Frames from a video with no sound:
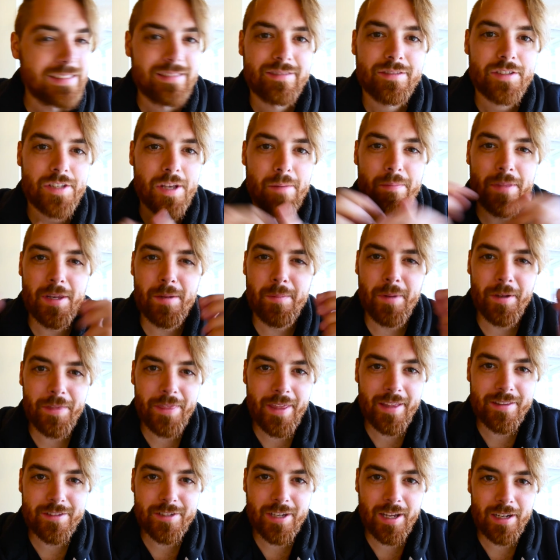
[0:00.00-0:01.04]
Something about
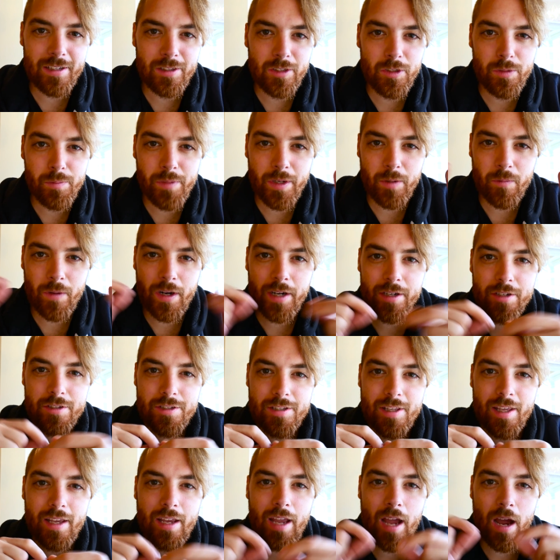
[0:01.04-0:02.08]
that's kind of looming where I just
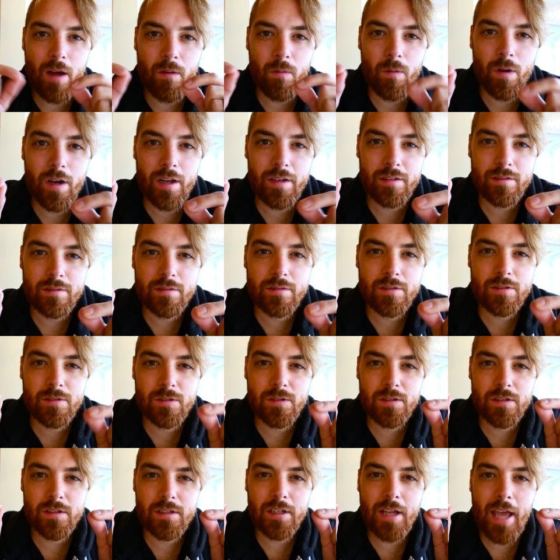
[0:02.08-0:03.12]
like, I want
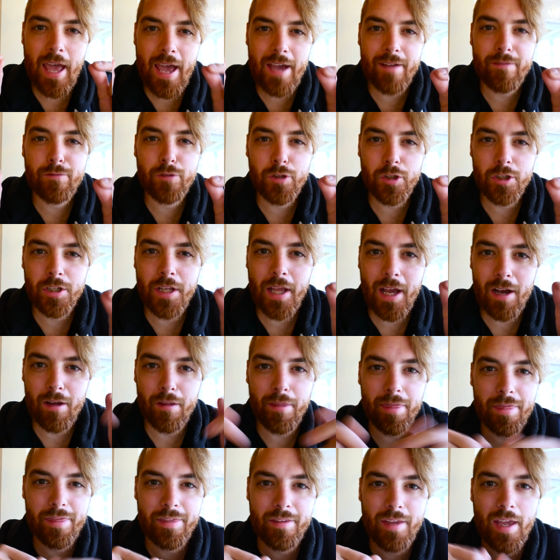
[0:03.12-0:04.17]
to have good
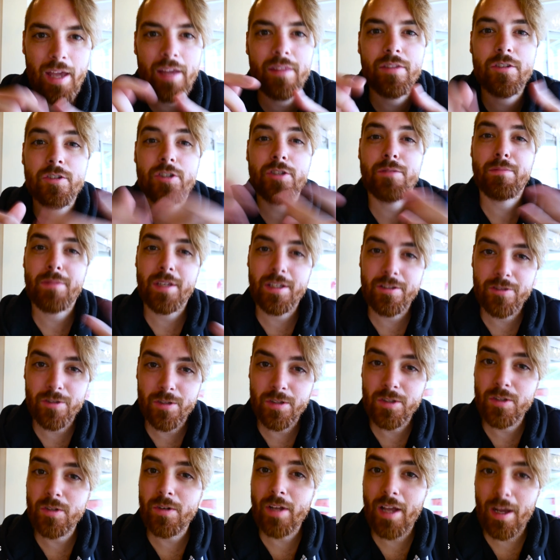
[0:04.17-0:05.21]
health. And there's some things you
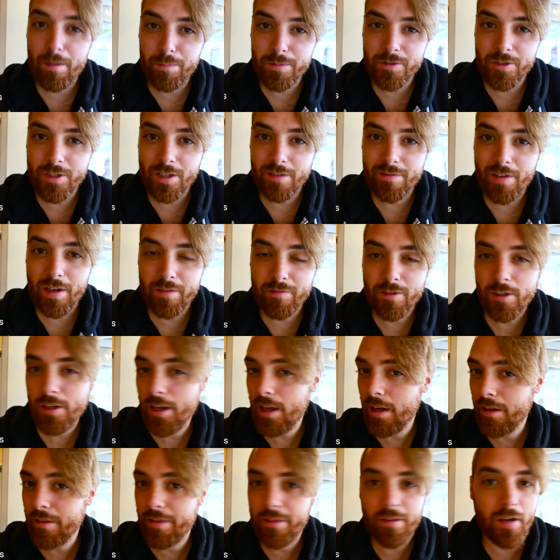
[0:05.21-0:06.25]
can do to help yourself have good
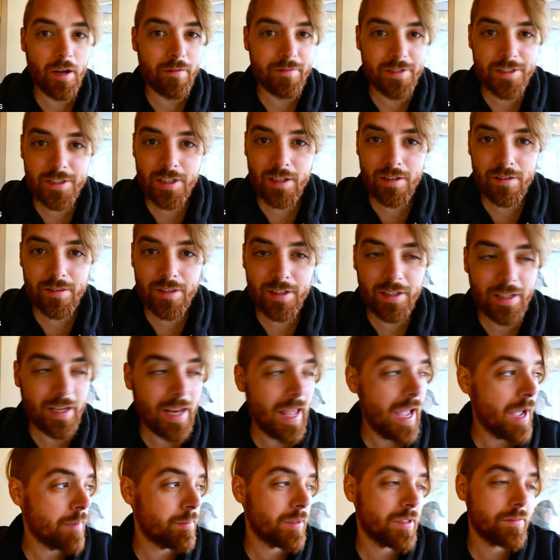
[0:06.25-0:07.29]
health. Obviously, anything can
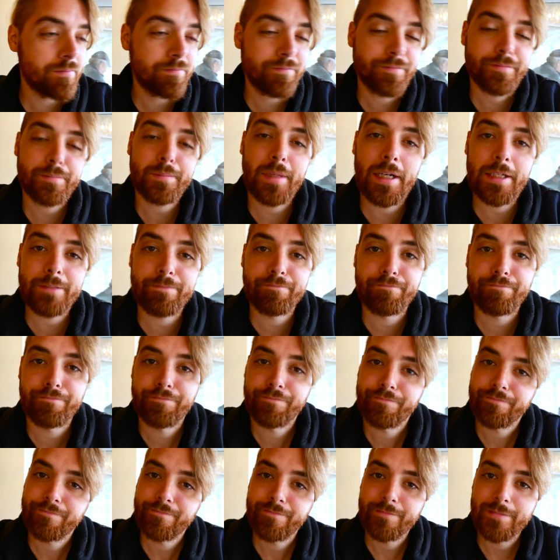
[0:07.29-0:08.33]
happen, but
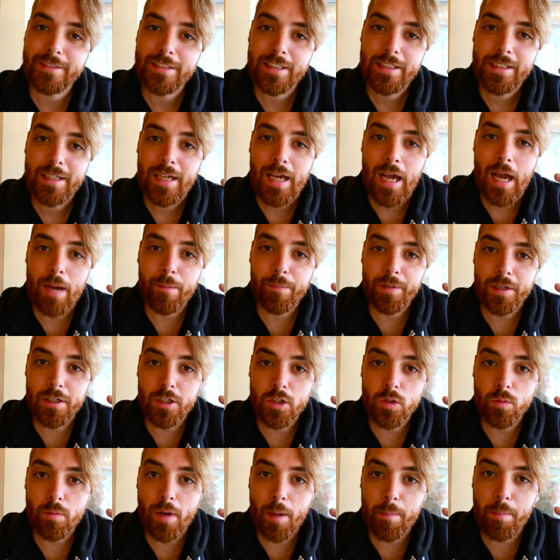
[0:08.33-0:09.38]
I'm going to
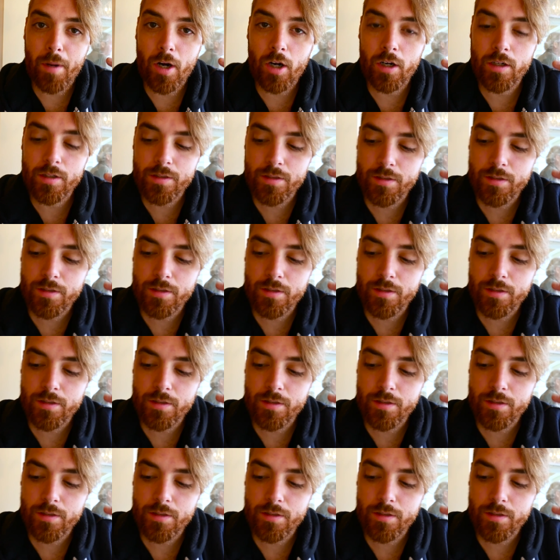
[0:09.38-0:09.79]
do my part.